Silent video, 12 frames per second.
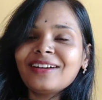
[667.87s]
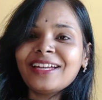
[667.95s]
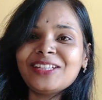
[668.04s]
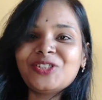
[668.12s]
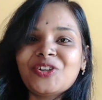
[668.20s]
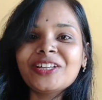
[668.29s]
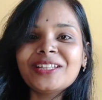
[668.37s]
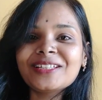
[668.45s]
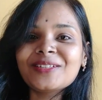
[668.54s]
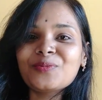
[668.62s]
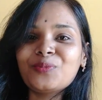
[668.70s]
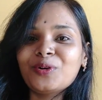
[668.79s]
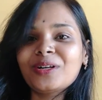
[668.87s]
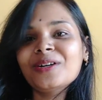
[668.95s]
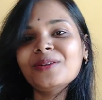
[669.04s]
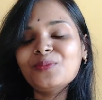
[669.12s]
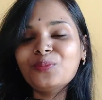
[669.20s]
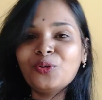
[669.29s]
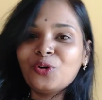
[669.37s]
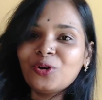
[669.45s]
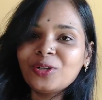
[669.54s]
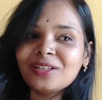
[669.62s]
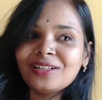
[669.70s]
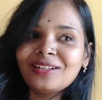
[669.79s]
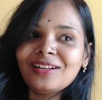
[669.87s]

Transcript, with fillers: enjoy the book more